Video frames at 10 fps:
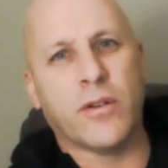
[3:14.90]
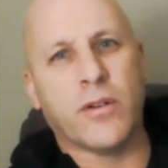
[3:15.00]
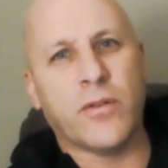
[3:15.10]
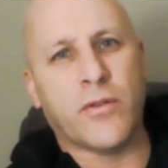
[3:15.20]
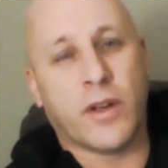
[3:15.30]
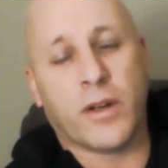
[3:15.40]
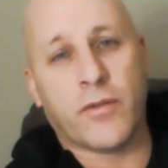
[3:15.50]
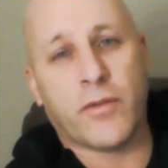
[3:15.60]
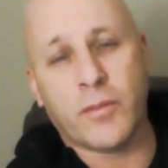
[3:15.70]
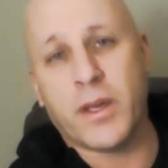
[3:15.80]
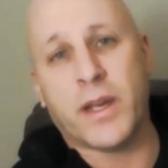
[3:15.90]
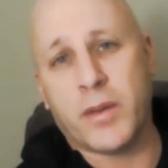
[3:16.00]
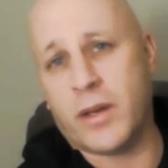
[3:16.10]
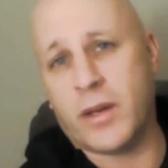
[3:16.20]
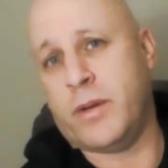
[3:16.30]
And so for
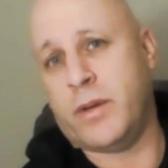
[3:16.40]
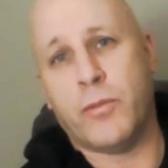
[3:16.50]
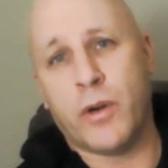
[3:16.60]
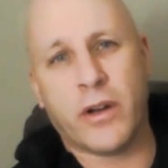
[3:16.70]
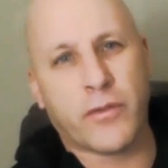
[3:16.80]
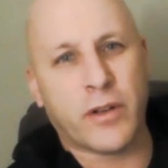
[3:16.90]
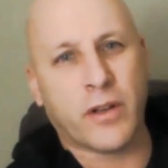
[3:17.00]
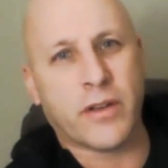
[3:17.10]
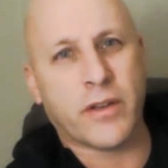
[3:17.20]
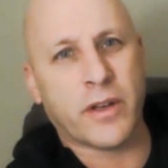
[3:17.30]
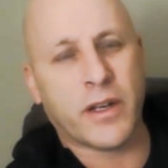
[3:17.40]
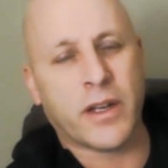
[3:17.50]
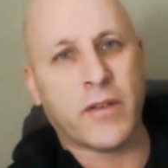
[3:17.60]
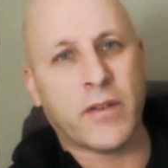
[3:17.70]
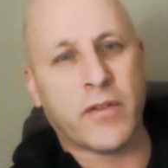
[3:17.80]
me, and I mean I'm wired
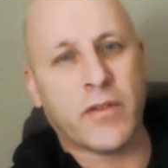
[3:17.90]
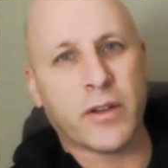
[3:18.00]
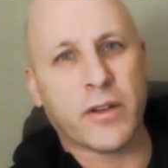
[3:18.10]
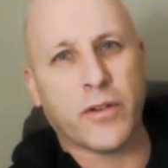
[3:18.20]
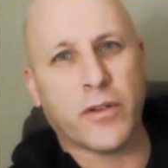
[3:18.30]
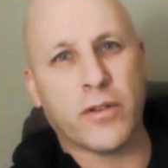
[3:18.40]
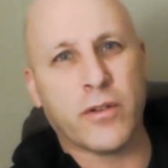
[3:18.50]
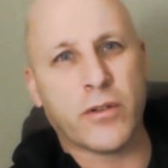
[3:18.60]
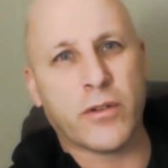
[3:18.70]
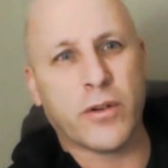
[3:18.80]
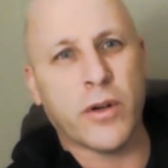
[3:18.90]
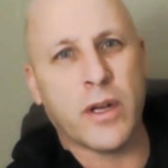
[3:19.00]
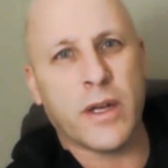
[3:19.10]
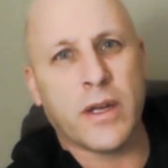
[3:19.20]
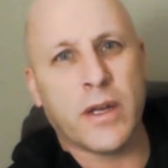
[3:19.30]
differently than any of your listeners, and
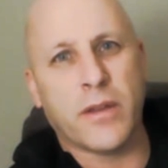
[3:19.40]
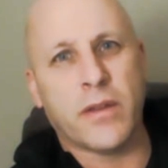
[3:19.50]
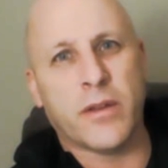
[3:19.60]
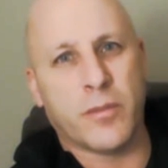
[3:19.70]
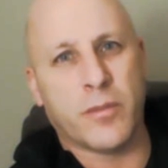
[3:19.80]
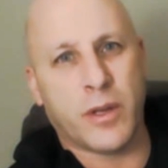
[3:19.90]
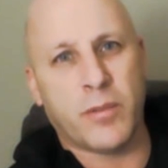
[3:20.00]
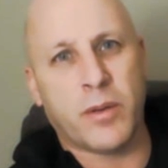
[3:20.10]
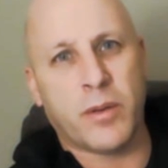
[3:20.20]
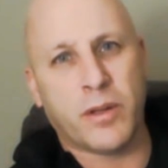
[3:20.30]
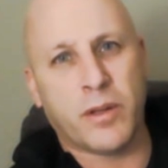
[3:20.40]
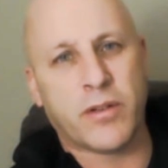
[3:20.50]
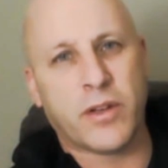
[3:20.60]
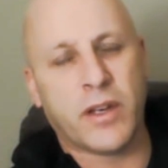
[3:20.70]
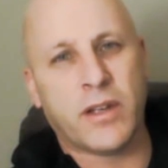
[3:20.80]
so there may be
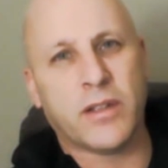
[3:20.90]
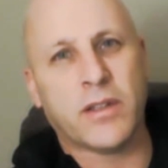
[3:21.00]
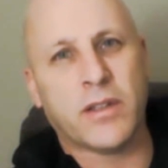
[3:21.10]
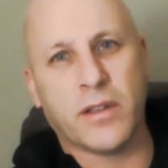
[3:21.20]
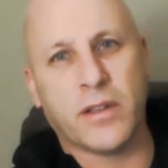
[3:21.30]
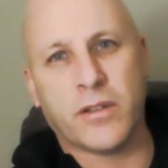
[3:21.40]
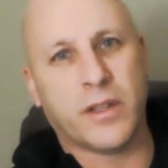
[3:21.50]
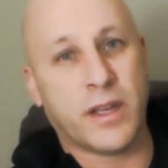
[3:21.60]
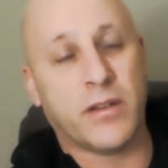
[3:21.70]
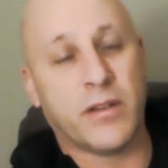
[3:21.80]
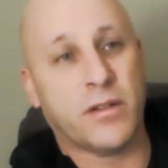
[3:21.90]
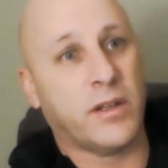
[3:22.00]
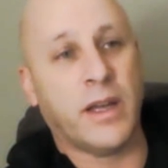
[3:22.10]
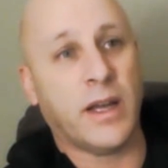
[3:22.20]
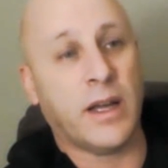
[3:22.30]
people listening into this and
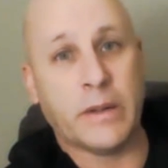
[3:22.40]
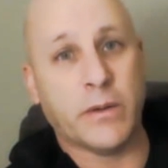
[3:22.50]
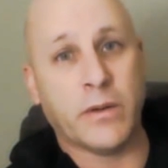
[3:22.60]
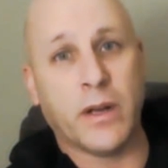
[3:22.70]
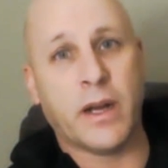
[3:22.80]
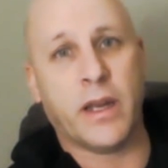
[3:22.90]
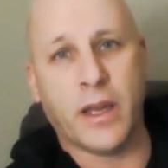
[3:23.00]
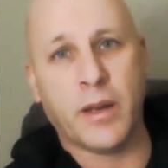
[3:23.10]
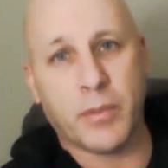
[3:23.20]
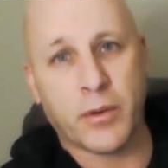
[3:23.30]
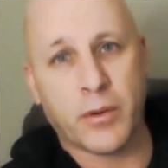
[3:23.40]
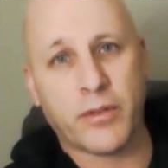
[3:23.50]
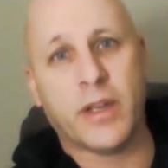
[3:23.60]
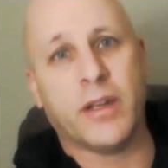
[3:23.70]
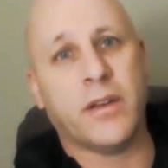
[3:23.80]
they can say, yeah, you know,
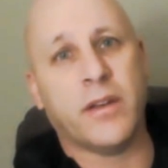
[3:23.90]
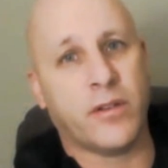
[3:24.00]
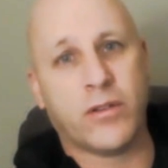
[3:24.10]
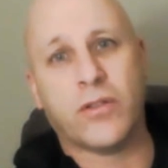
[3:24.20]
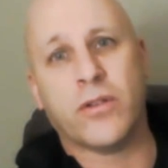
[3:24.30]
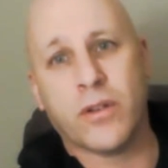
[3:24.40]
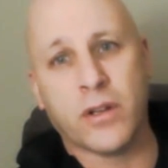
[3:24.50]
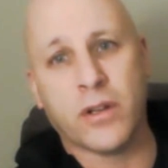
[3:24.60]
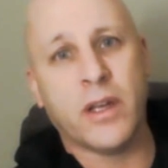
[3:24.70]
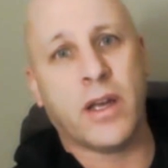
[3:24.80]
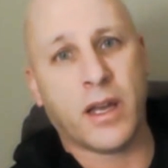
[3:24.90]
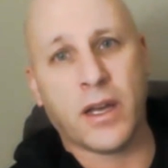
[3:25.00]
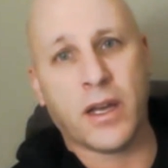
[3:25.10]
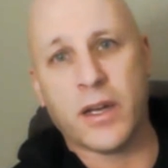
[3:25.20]
98% is external.